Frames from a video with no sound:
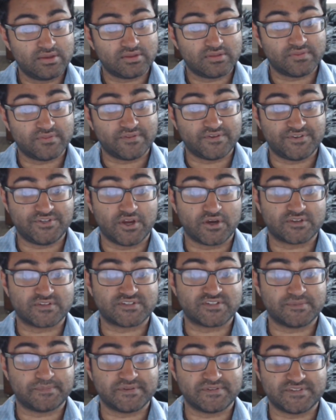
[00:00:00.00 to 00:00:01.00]
The
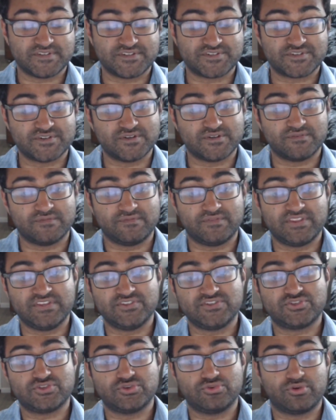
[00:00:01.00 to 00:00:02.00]
juxtaposition of
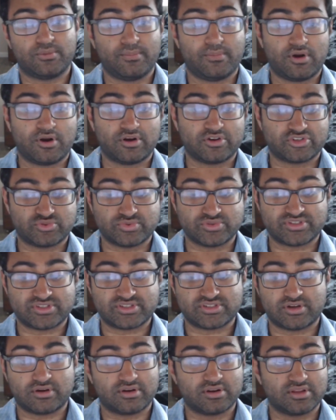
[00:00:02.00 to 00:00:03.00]
these two remarks was
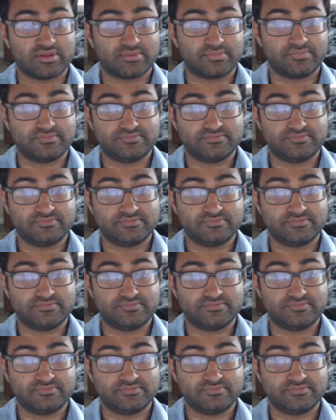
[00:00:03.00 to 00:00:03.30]
startling.